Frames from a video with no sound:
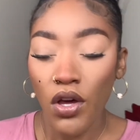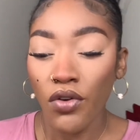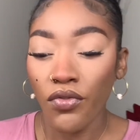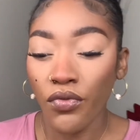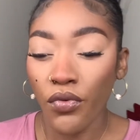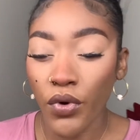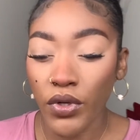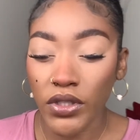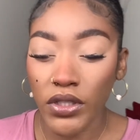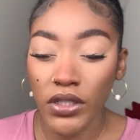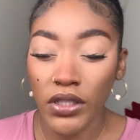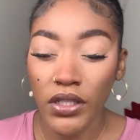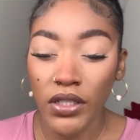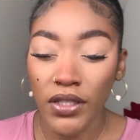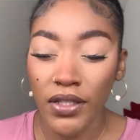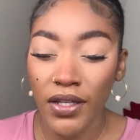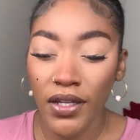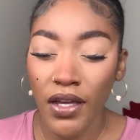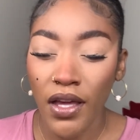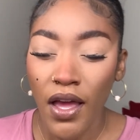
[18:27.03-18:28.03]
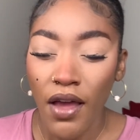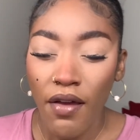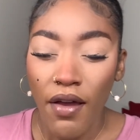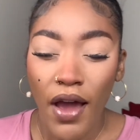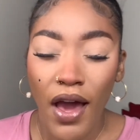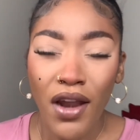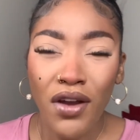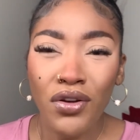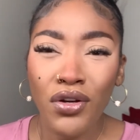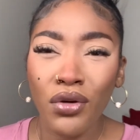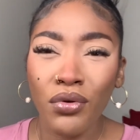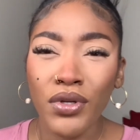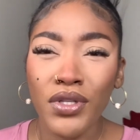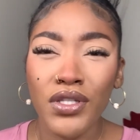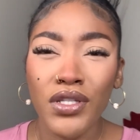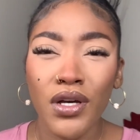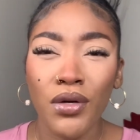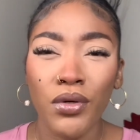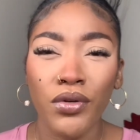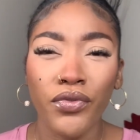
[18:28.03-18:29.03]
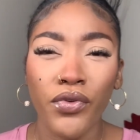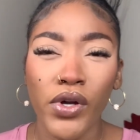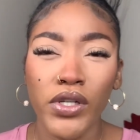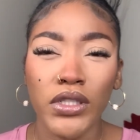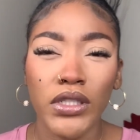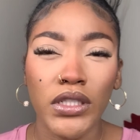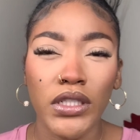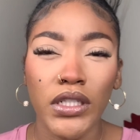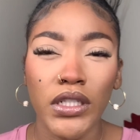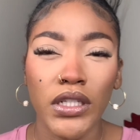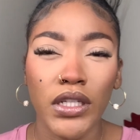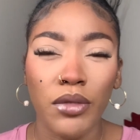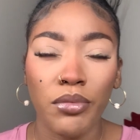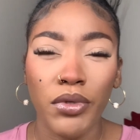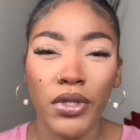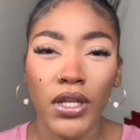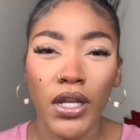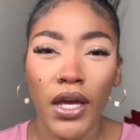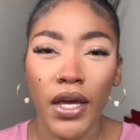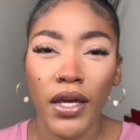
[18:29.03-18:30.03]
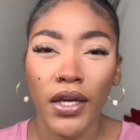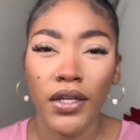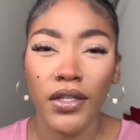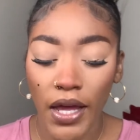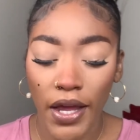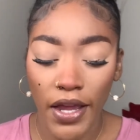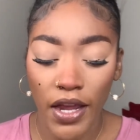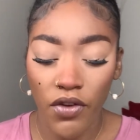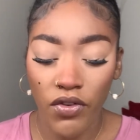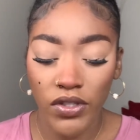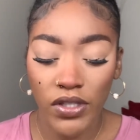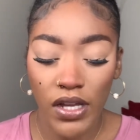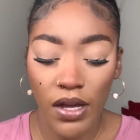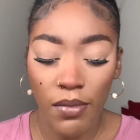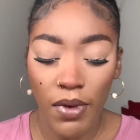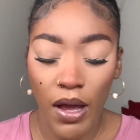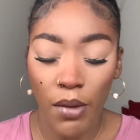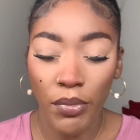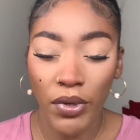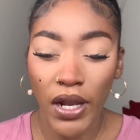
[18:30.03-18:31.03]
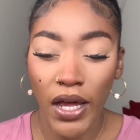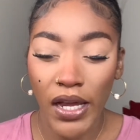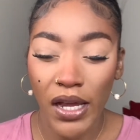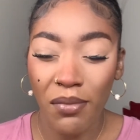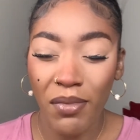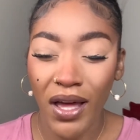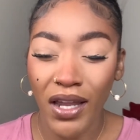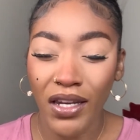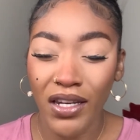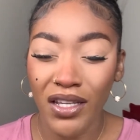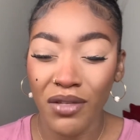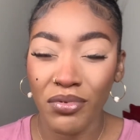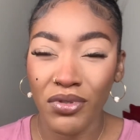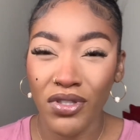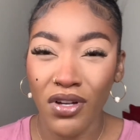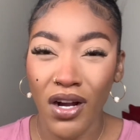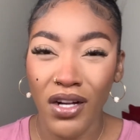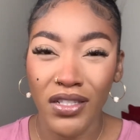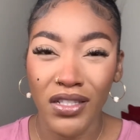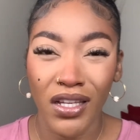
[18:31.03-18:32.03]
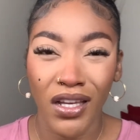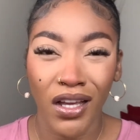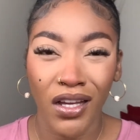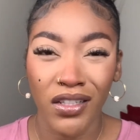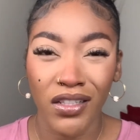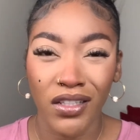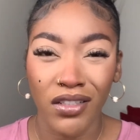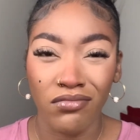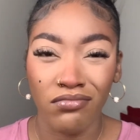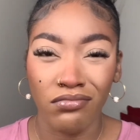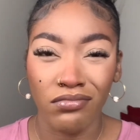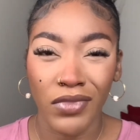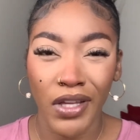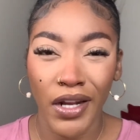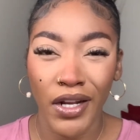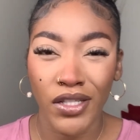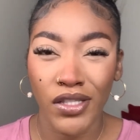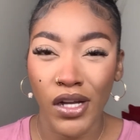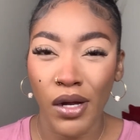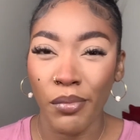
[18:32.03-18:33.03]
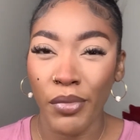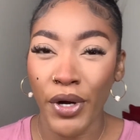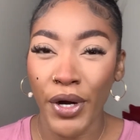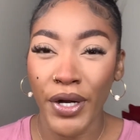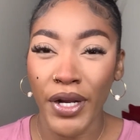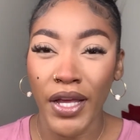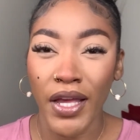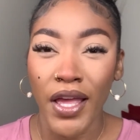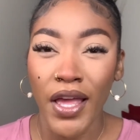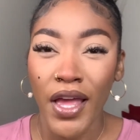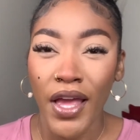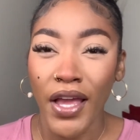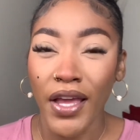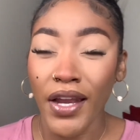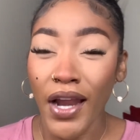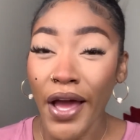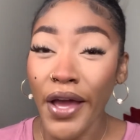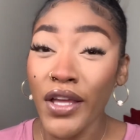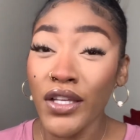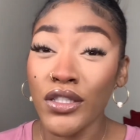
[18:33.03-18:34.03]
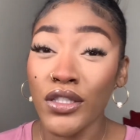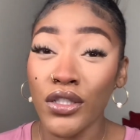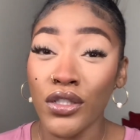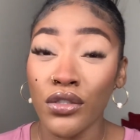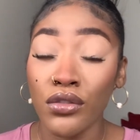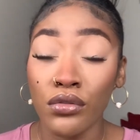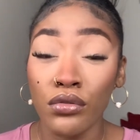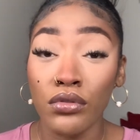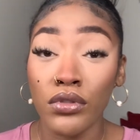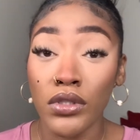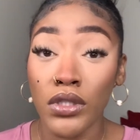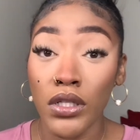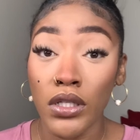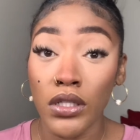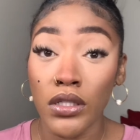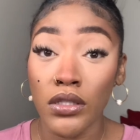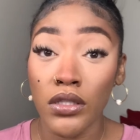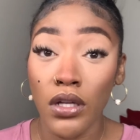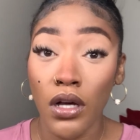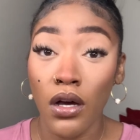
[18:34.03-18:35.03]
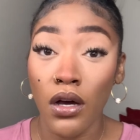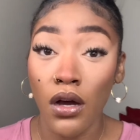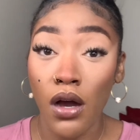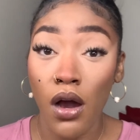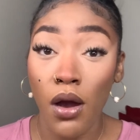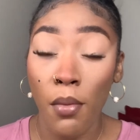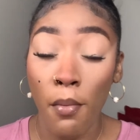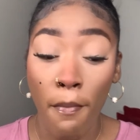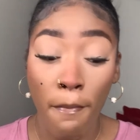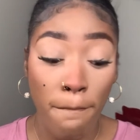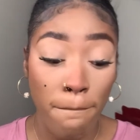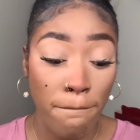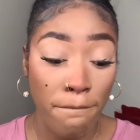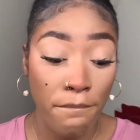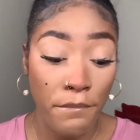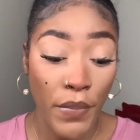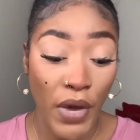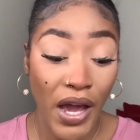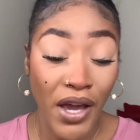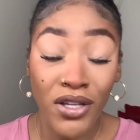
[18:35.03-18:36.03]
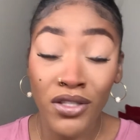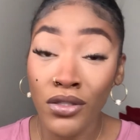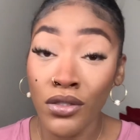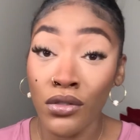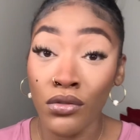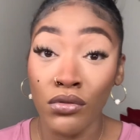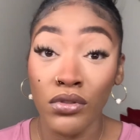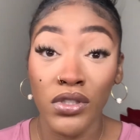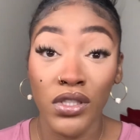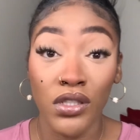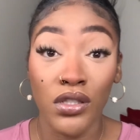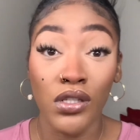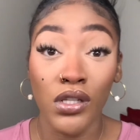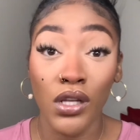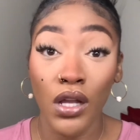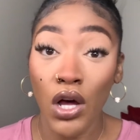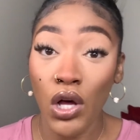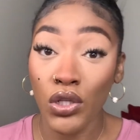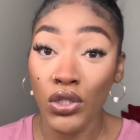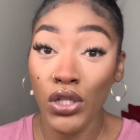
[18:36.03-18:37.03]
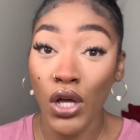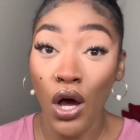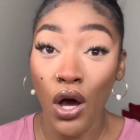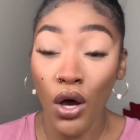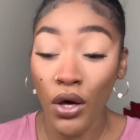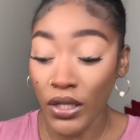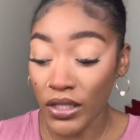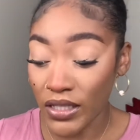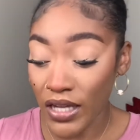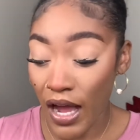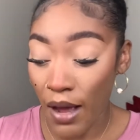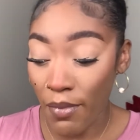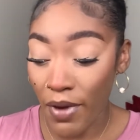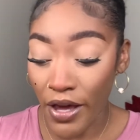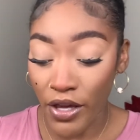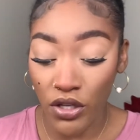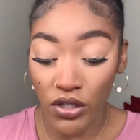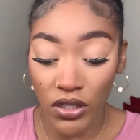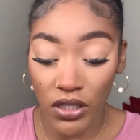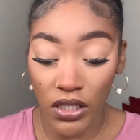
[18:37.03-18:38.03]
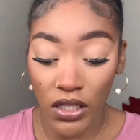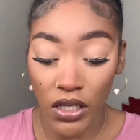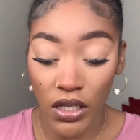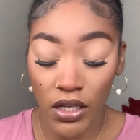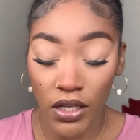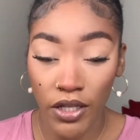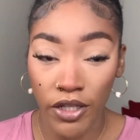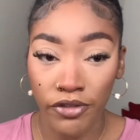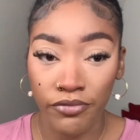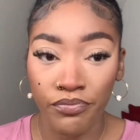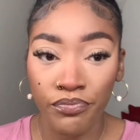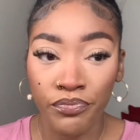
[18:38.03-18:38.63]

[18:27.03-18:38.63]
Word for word: Fortune Cookie. I don't know what's up with Fortune Cookie, but like, like every time I apply it, my lips start tingling, like they start burning. And I used to use this um I used to use this gloss all the time. I used to get